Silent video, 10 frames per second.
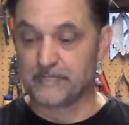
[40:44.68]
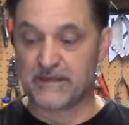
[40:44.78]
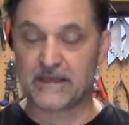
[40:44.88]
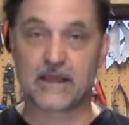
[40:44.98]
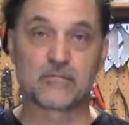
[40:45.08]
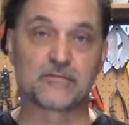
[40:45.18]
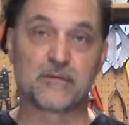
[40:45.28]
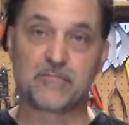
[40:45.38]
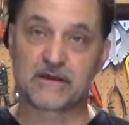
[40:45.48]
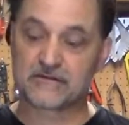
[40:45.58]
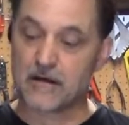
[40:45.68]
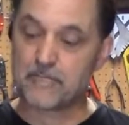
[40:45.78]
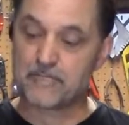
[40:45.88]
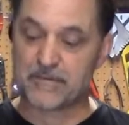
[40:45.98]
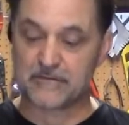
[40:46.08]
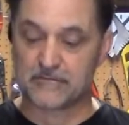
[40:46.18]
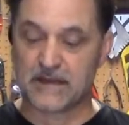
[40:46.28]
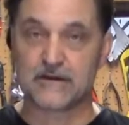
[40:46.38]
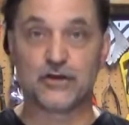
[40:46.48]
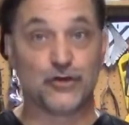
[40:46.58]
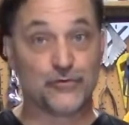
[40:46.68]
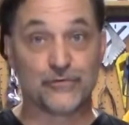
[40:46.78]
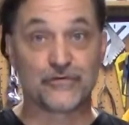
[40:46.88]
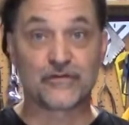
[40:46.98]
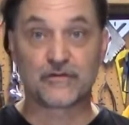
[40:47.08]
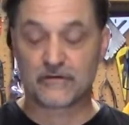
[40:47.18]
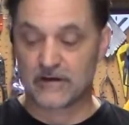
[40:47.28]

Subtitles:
being able to be picked up and used